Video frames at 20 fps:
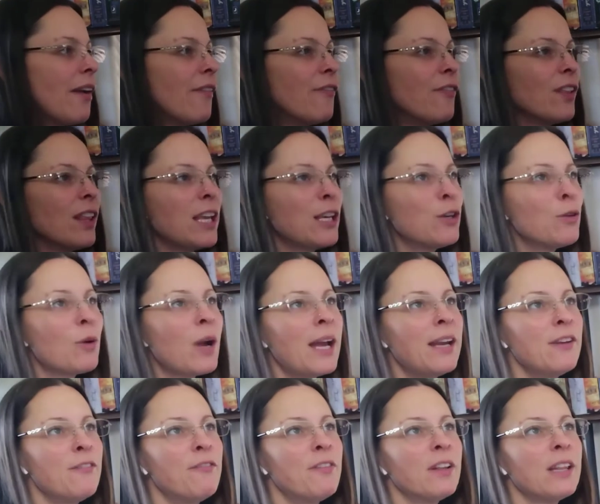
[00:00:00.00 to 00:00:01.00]
feel like you
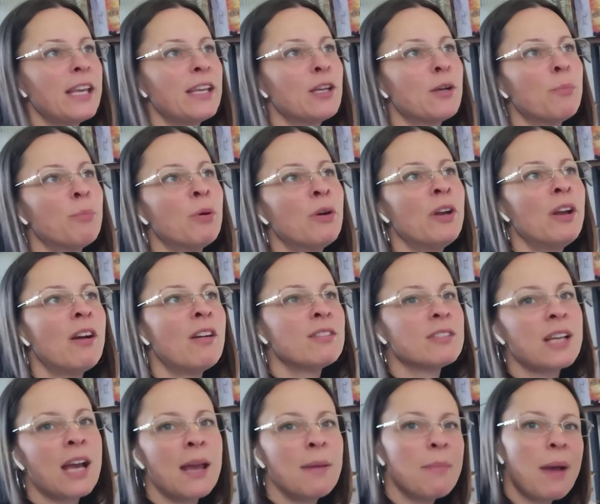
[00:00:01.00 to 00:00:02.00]
kind of feel like you're put on
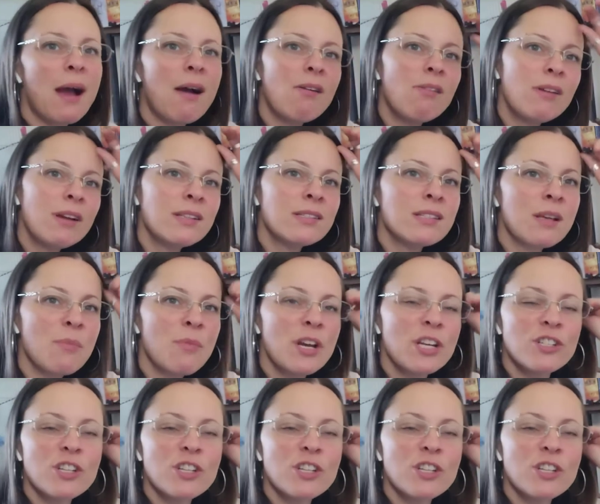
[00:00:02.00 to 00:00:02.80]
timeout in some way,